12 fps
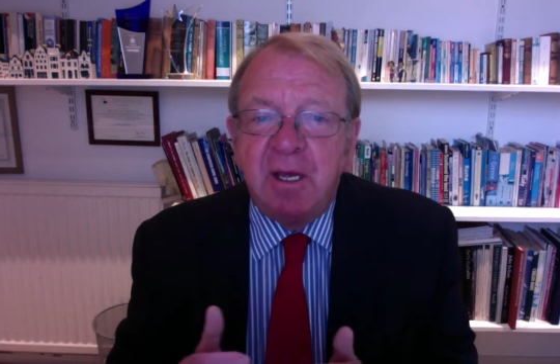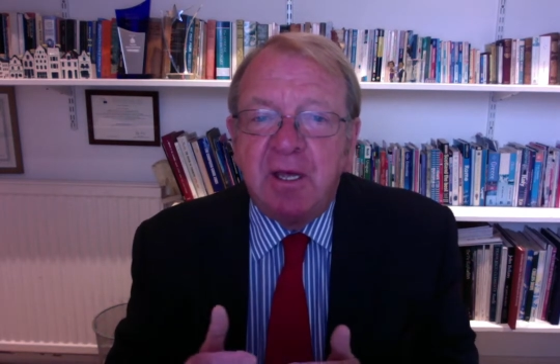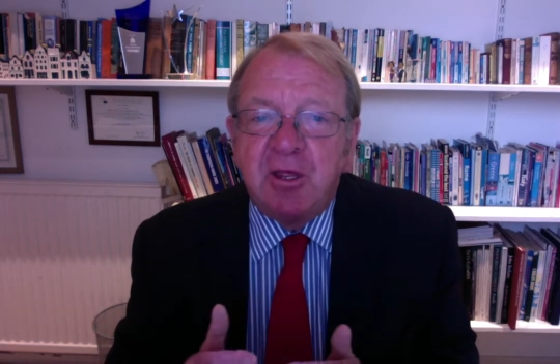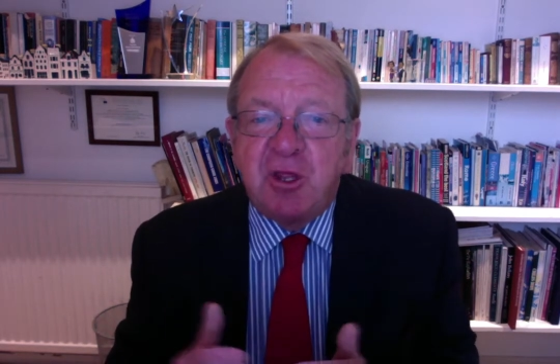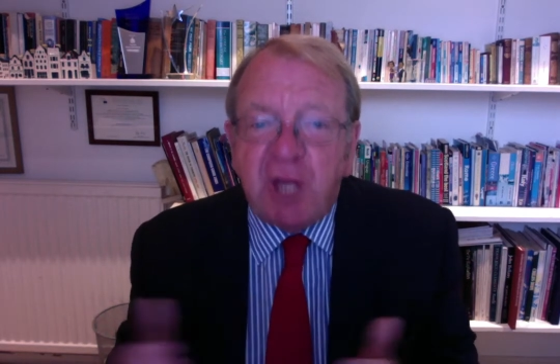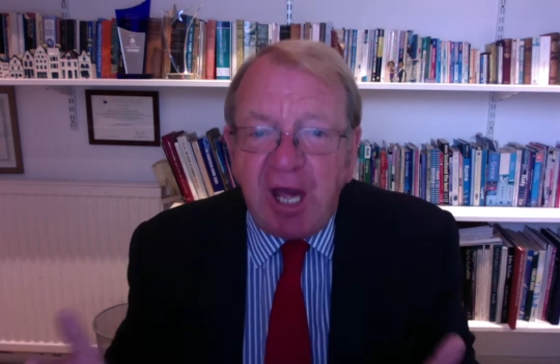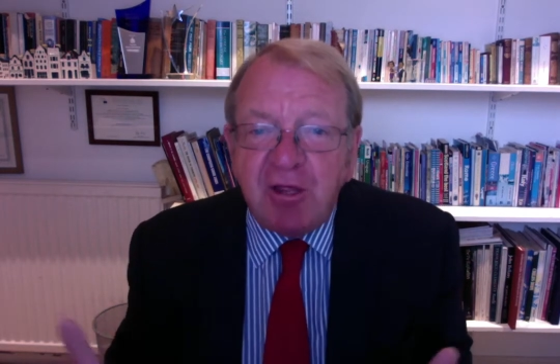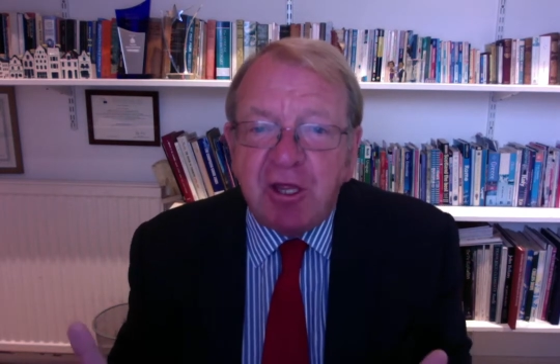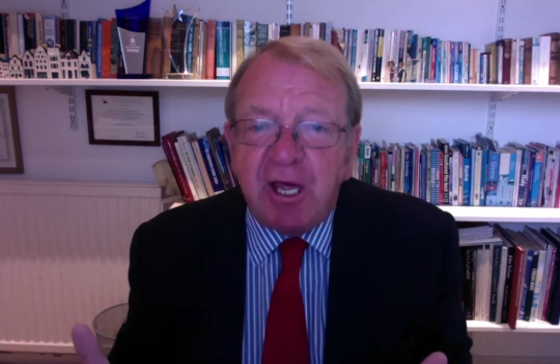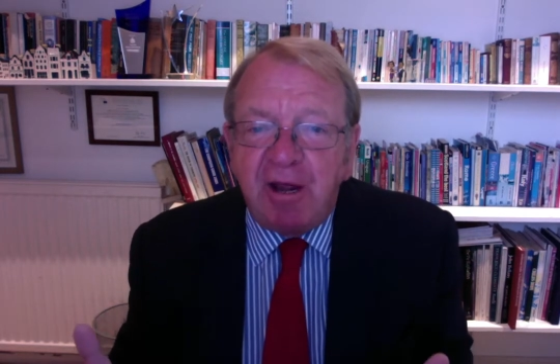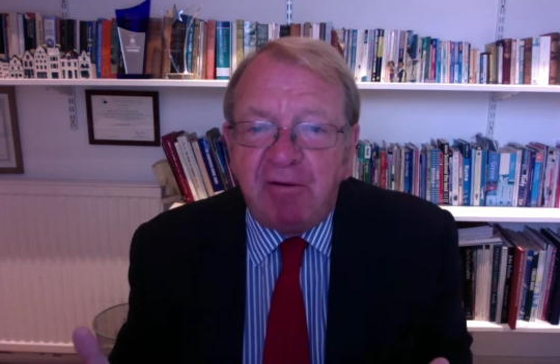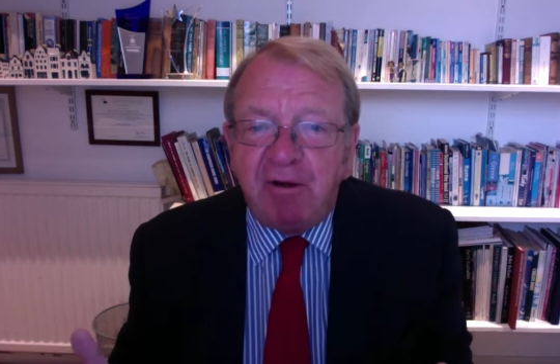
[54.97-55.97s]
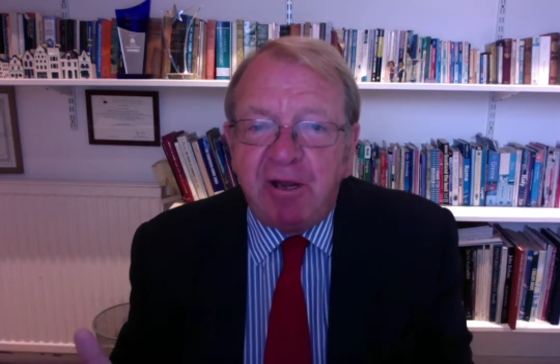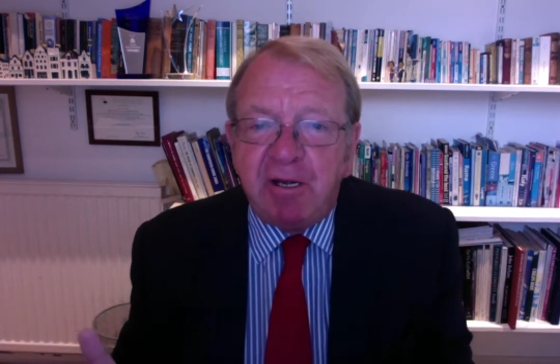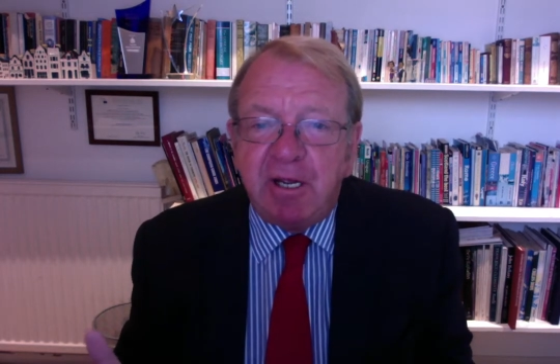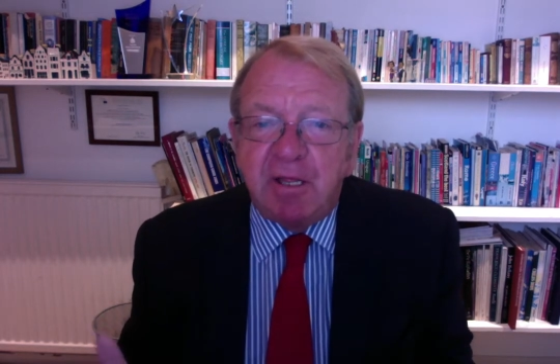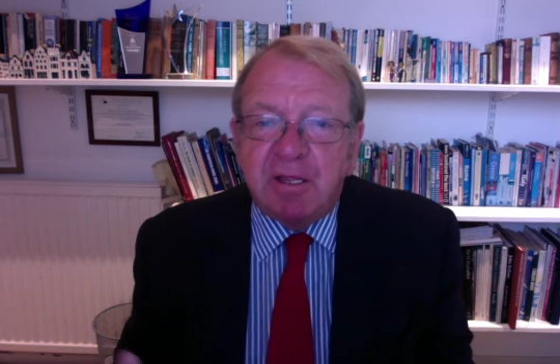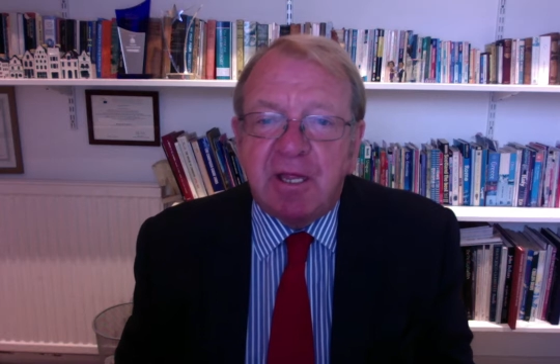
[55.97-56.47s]
changing
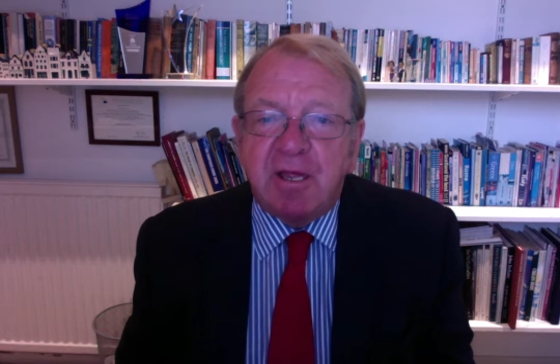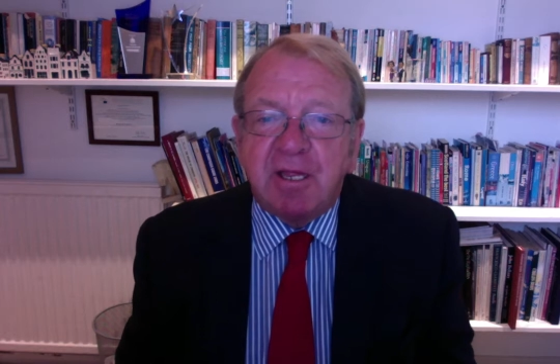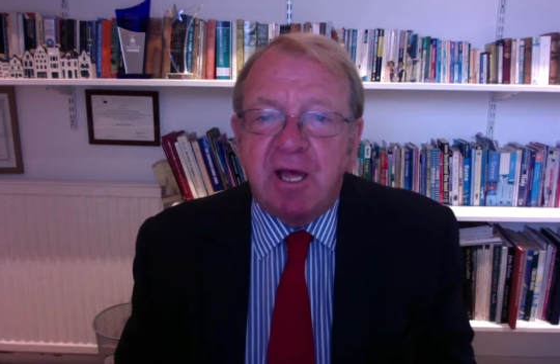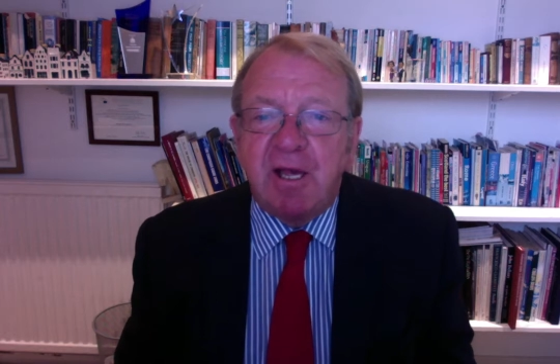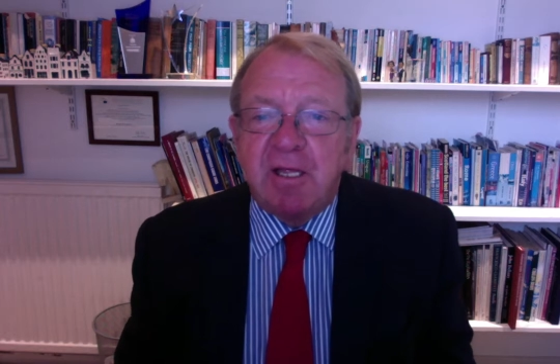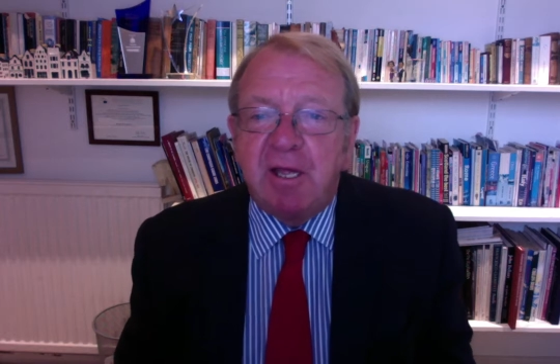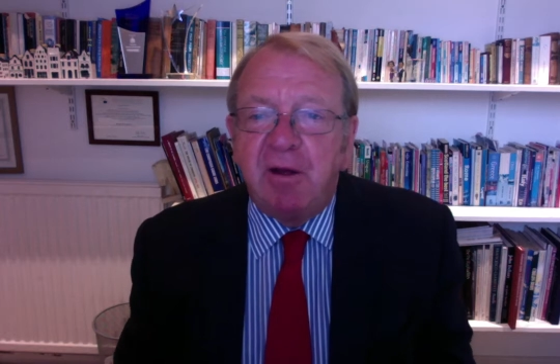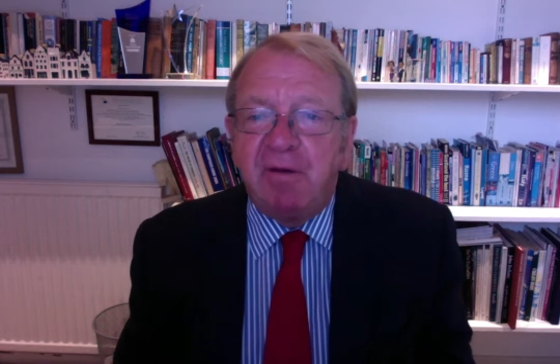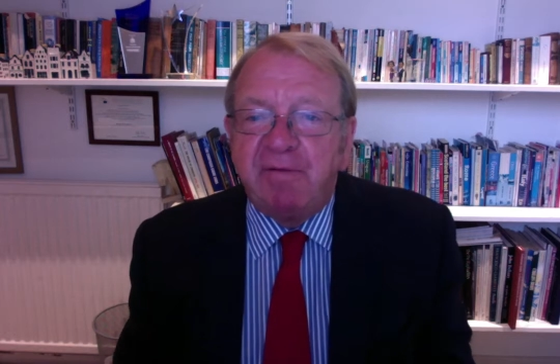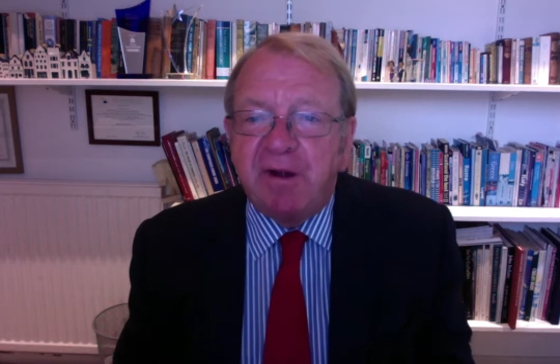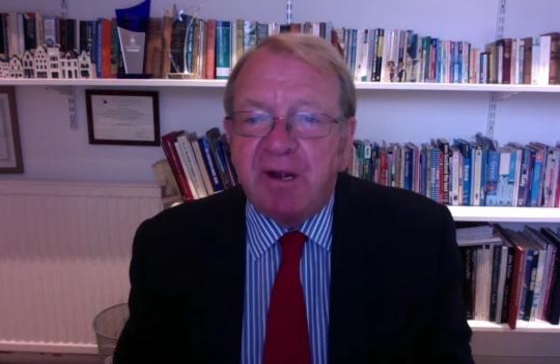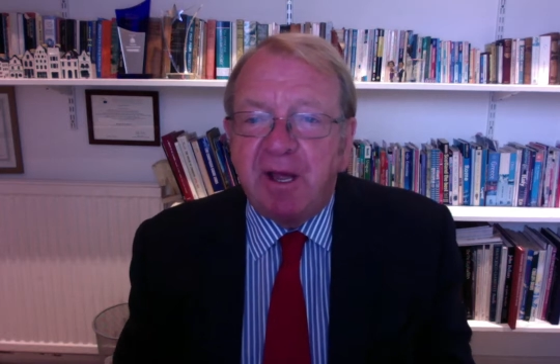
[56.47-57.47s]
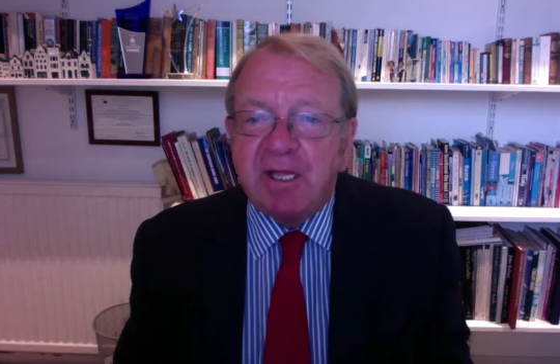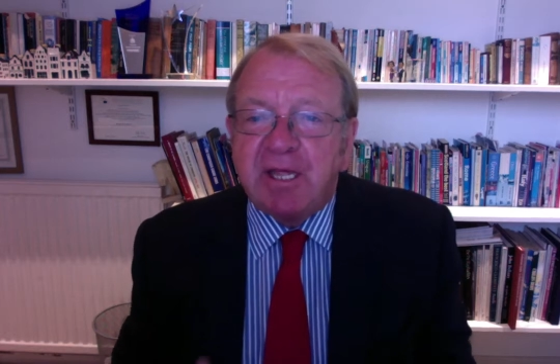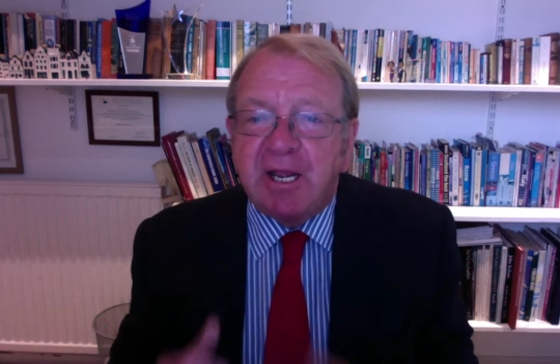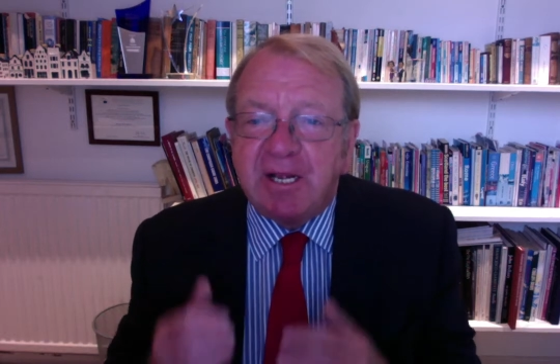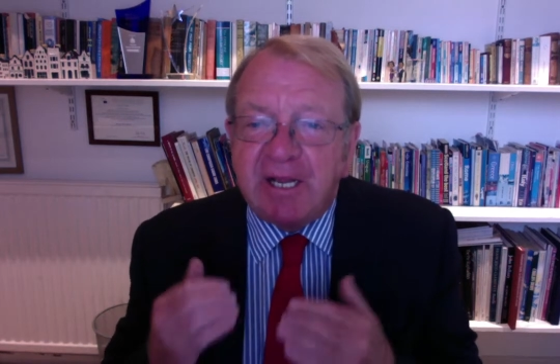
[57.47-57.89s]
Iranian society overnight and